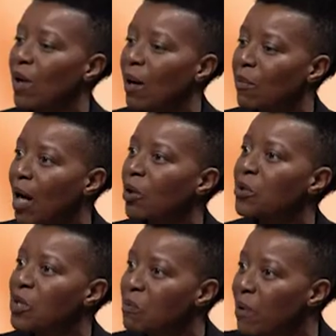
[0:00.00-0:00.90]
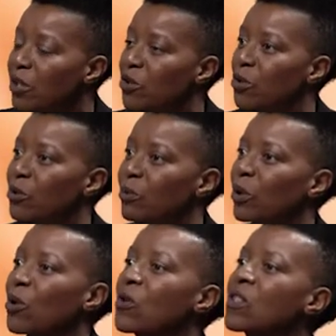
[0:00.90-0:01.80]
um, I respect you
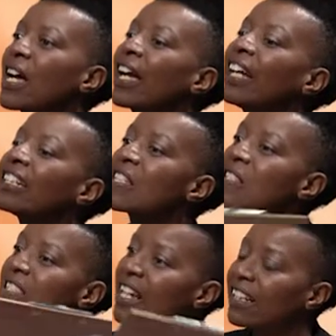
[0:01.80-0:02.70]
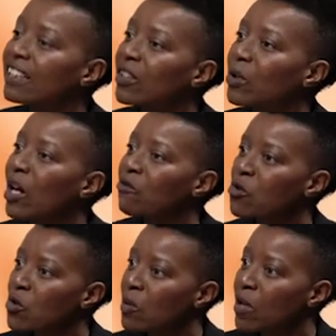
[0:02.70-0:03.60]
because I understand that you have
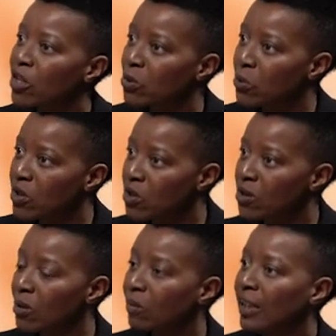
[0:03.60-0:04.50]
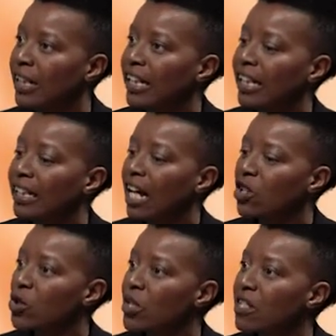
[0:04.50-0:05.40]
so much wisdom. And
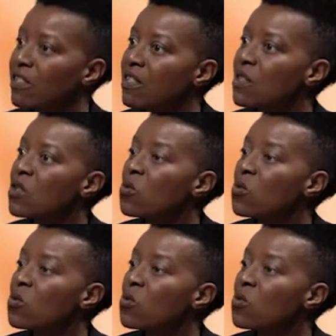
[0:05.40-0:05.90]
actually, this is